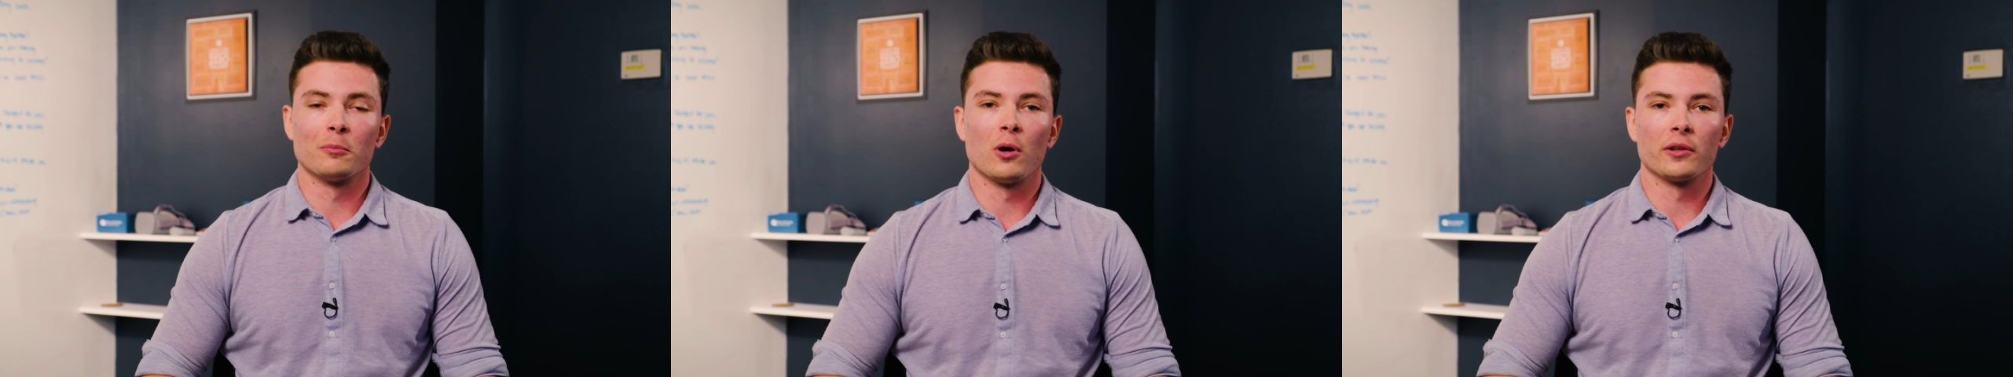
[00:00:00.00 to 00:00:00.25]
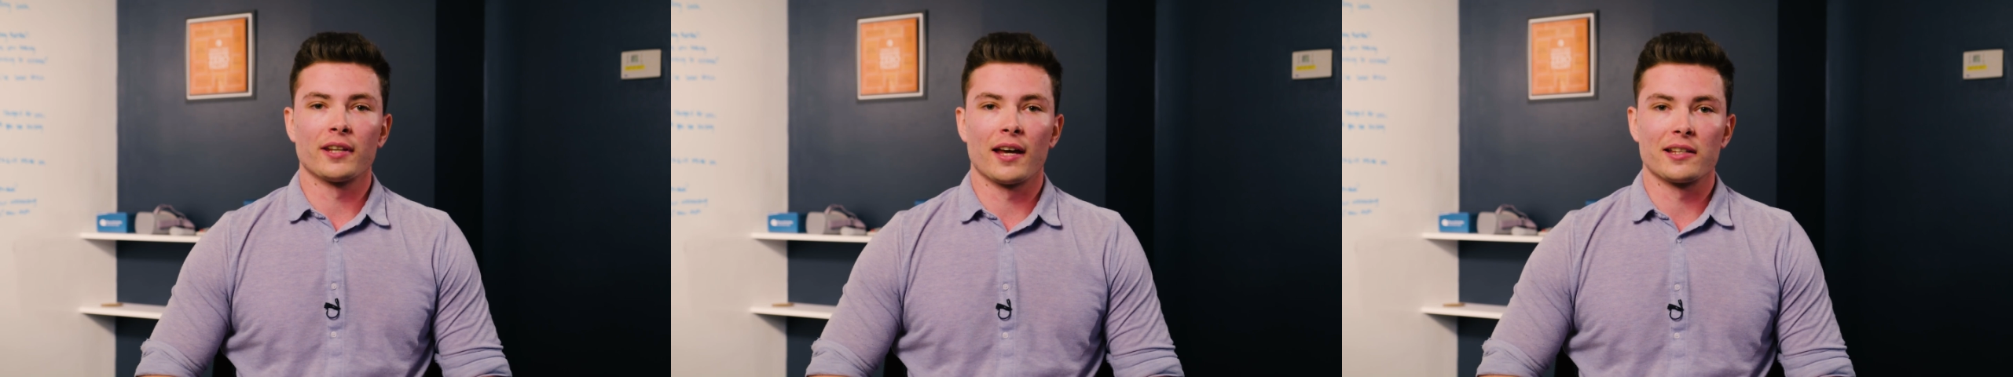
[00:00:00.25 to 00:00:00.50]

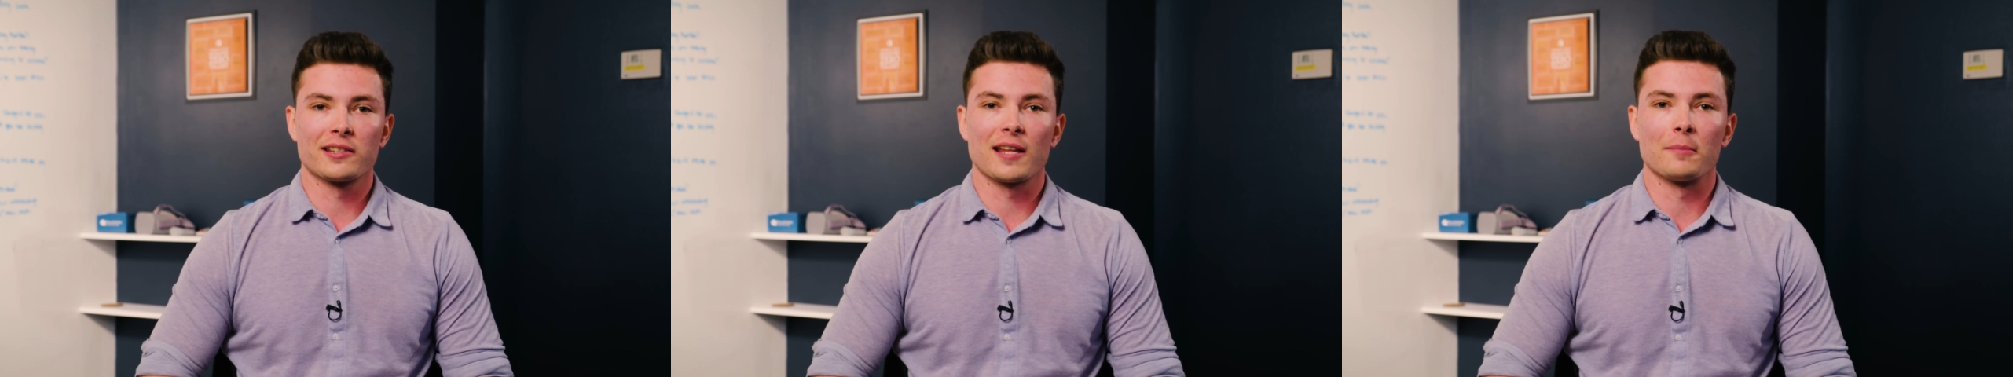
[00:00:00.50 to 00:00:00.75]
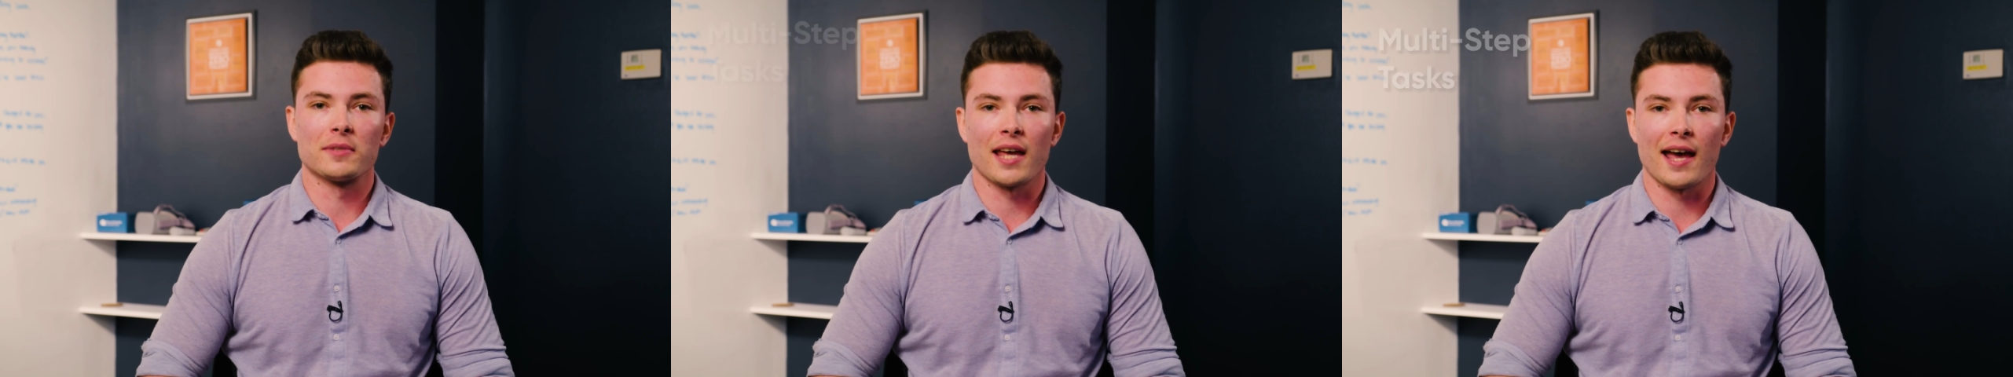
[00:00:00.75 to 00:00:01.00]

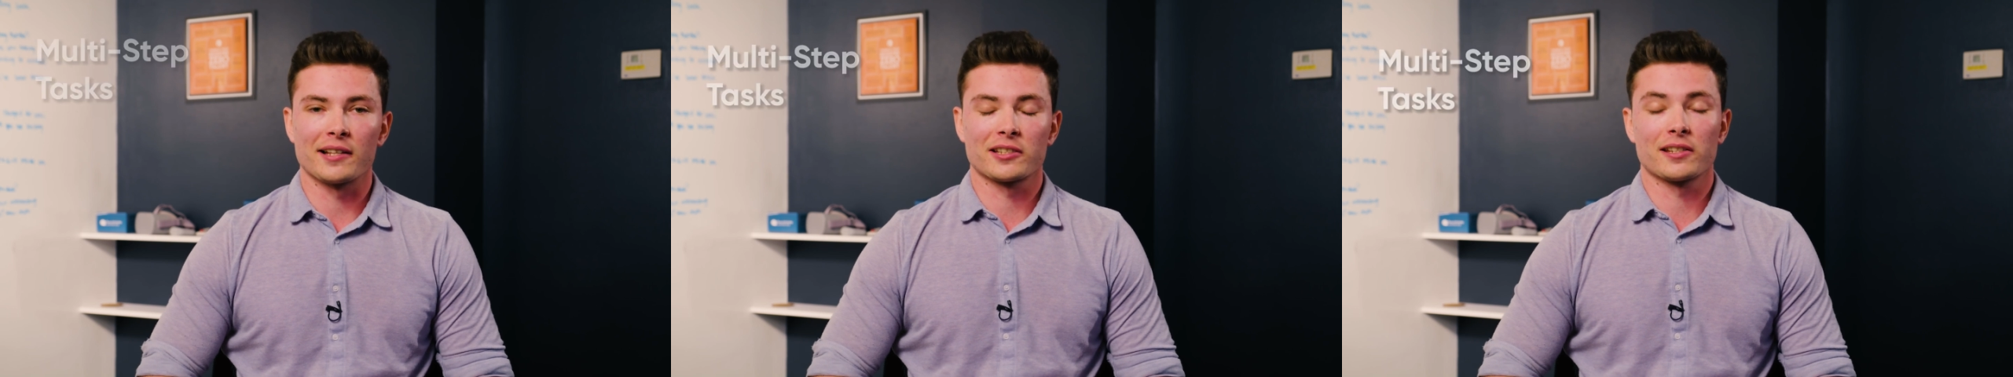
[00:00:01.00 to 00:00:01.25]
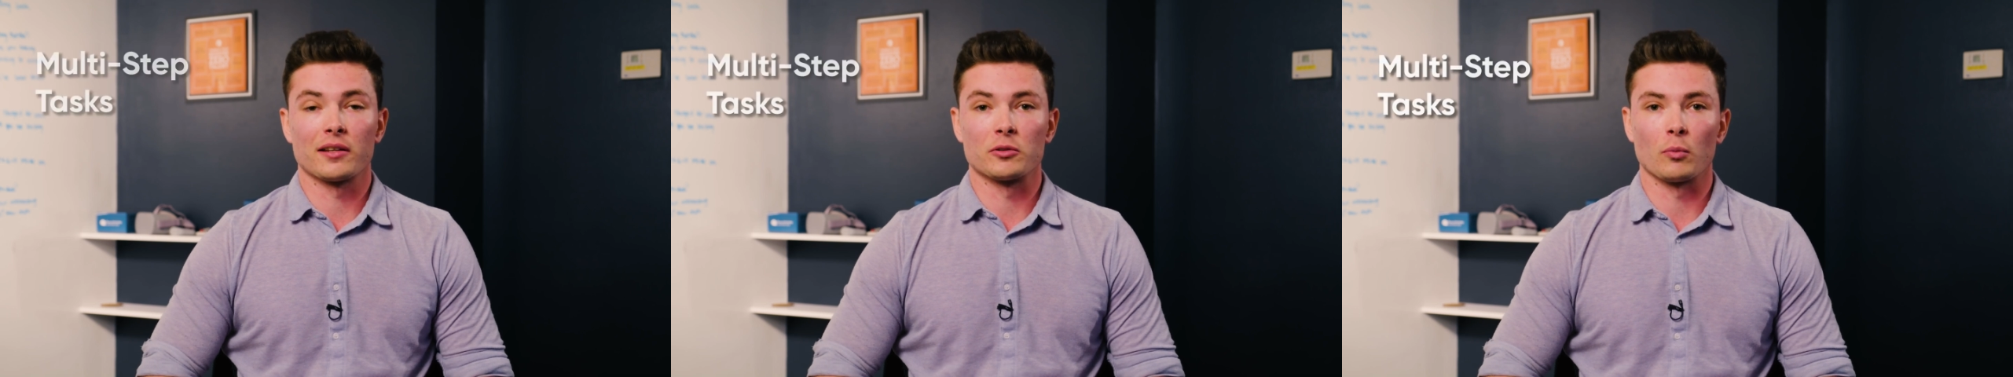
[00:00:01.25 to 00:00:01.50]
multi-step
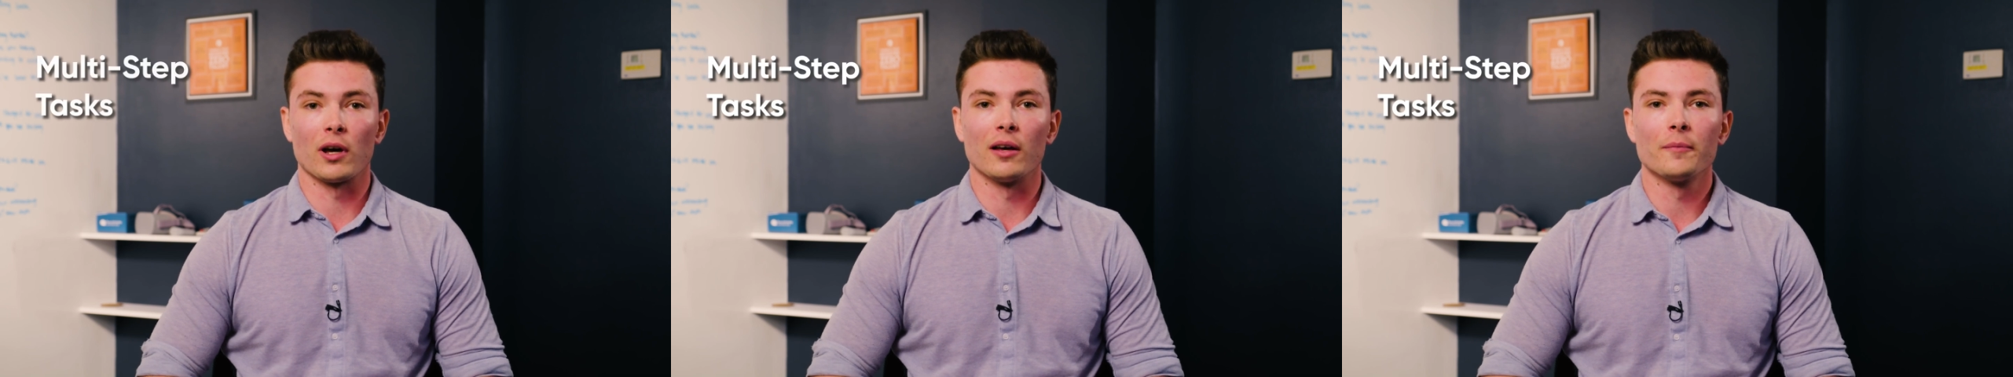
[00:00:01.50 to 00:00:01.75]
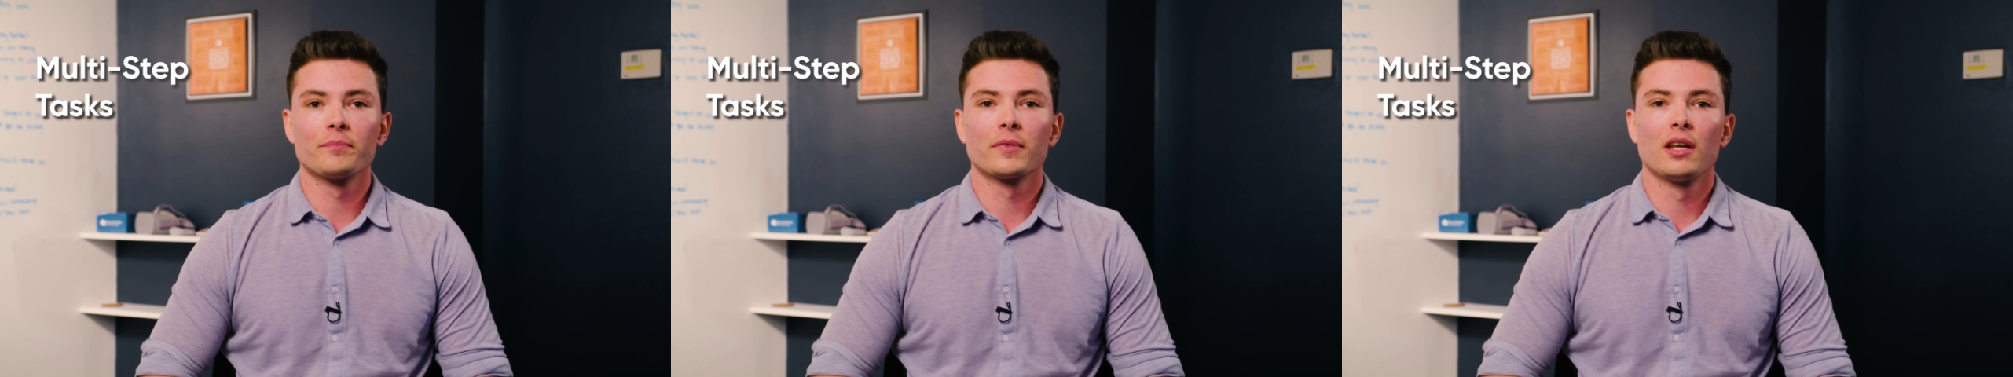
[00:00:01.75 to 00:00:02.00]
tasks as well.